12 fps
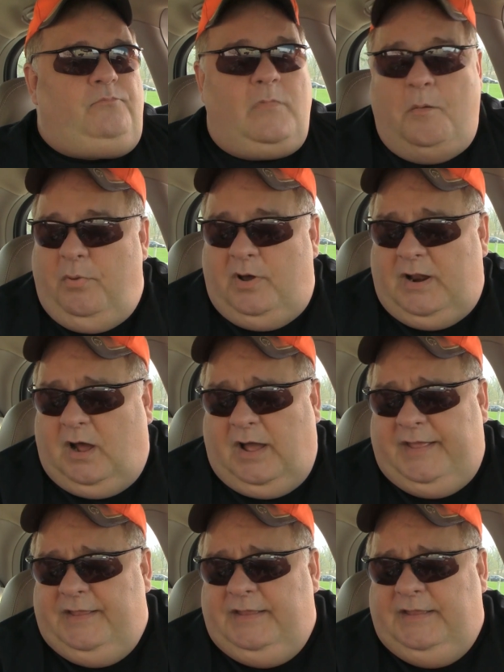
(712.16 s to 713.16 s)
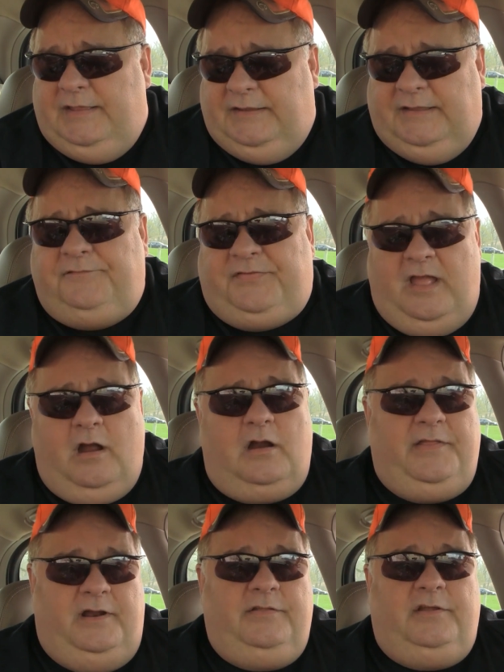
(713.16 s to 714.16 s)
But if they are
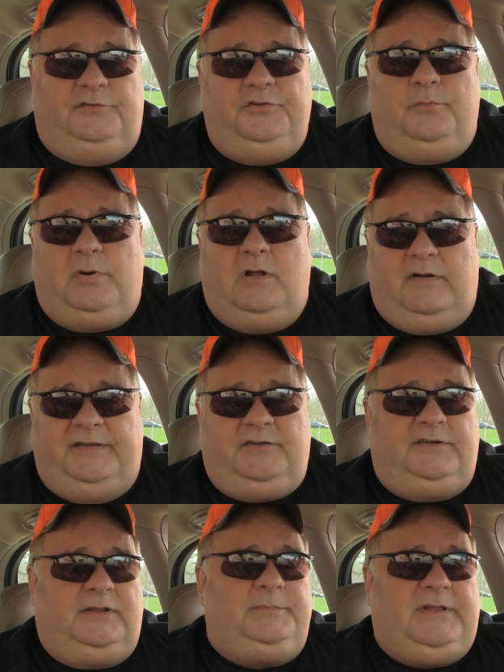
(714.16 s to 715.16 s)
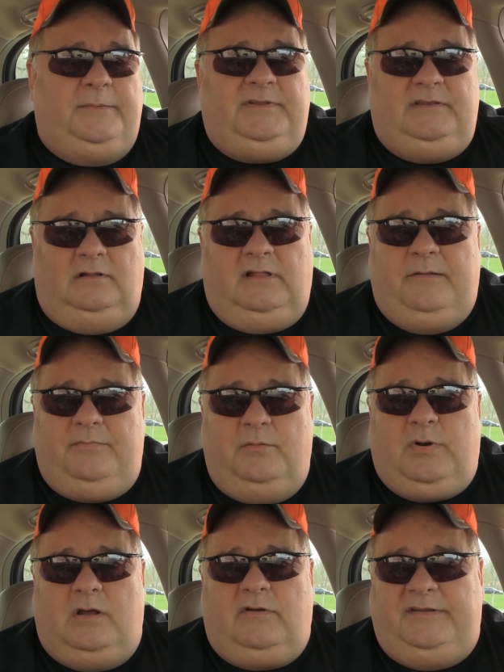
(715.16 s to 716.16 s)
there, they'll do the brown rice, or sometimes they'll have the
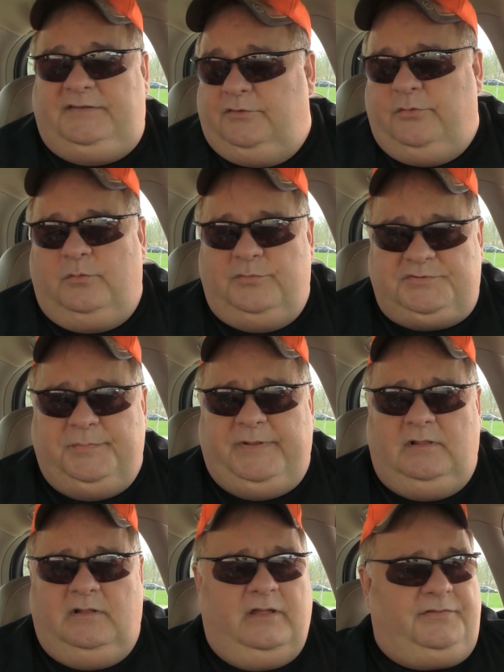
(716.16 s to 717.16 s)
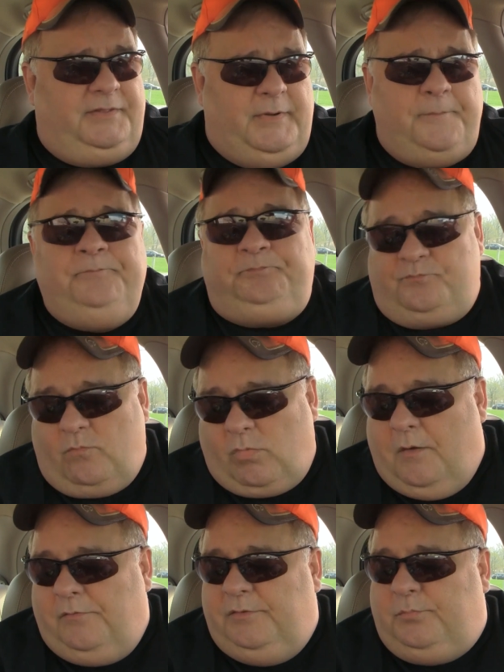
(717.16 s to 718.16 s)
brown rice in the cooler, which would be a little healthy. But
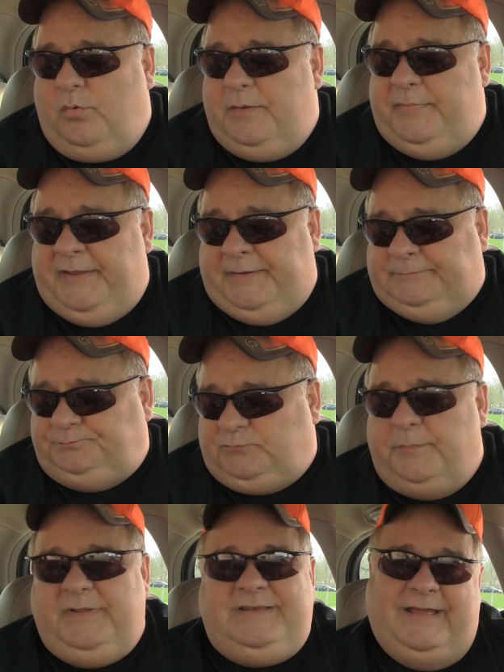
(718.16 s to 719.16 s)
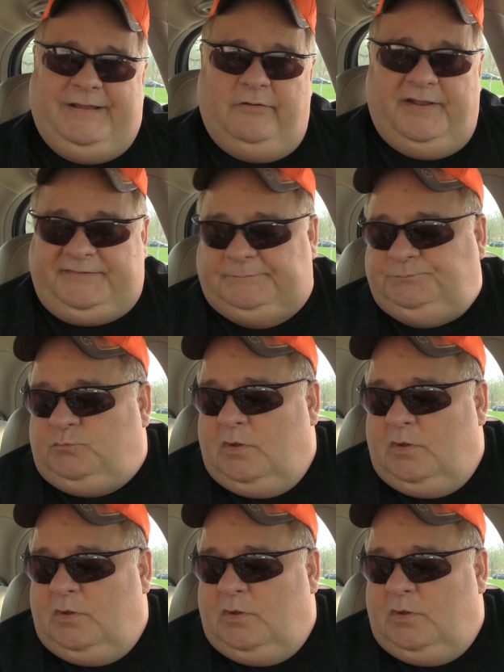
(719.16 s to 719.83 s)
the point being, let me digress.